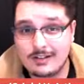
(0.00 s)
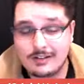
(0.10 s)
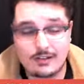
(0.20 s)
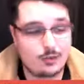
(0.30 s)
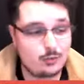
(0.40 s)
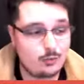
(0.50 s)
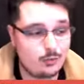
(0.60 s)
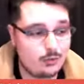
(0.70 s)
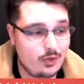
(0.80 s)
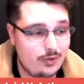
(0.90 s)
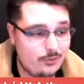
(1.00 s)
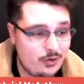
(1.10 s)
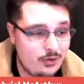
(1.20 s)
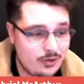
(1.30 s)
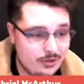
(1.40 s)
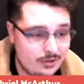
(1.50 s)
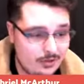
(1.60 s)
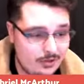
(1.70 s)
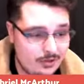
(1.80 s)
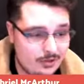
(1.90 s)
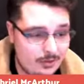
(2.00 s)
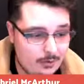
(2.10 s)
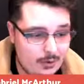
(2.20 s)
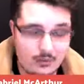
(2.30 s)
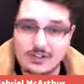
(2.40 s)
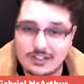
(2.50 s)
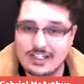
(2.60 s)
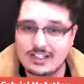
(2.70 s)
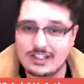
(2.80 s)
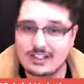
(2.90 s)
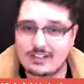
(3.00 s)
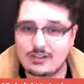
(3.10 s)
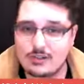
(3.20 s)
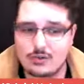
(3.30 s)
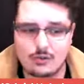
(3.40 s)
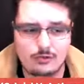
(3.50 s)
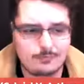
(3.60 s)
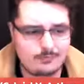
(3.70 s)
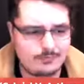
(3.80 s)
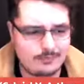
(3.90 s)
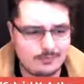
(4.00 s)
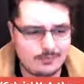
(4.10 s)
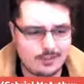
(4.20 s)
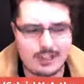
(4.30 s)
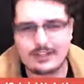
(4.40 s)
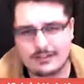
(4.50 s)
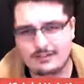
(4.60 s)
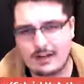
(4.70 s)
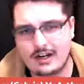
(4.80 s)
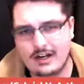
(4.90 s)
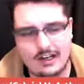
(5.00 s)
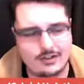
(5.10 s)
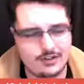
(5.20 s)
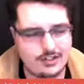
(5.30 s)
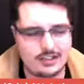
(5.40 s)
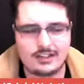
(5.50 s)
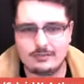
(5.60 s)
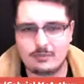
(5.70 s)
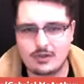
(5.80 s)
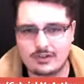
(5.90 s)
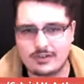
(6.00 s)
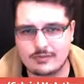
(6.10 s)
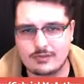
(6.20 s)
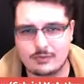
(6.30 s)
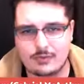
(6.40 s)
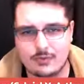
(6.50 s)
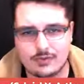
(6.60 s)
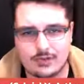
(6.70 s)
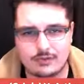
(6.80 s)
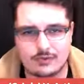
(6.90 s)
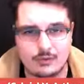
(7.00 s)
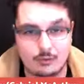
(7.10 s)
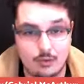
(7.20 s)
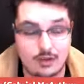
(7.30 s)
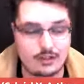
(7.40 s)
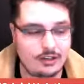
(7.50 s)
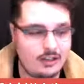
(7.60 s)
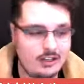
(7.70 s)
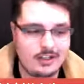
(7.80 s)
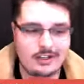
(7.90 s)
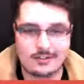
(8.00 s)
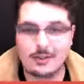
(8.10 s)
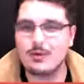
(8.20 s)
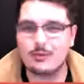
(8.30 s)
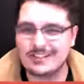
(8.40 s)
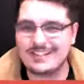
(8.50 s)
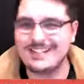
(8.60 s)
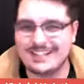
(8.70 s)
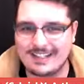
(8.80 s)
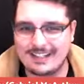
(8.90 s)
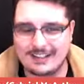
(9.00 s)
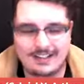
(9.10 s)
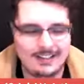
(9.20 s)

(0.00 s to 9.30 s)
You know, if you're a resistance to, and granted, I understand that most of this was before Donald Trump won, so they weren't resisting